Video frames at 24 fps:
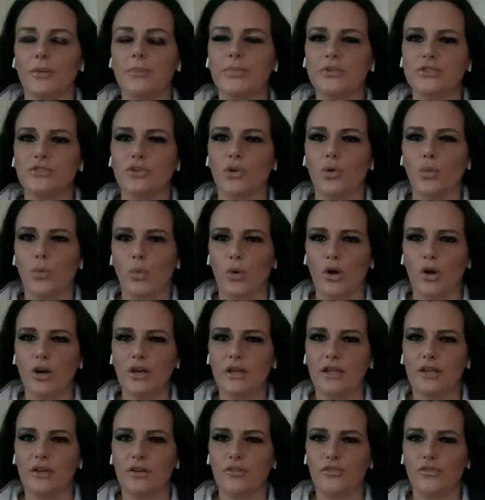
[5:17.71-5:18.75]
but they're
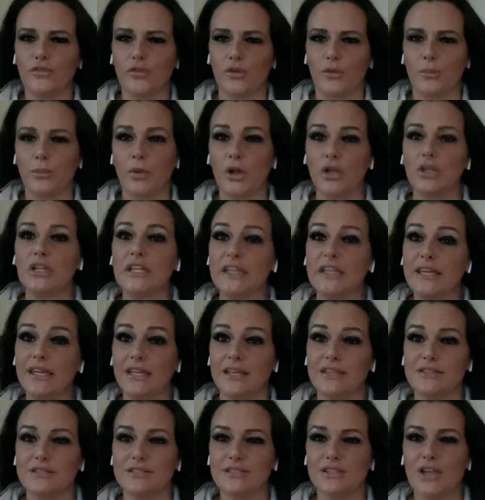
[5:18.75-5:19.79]
working for
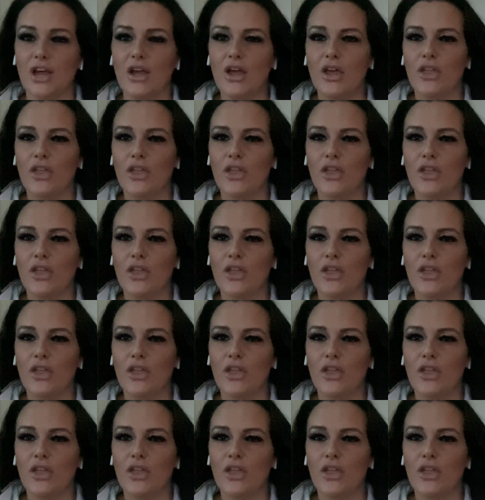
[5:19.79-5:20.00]
police.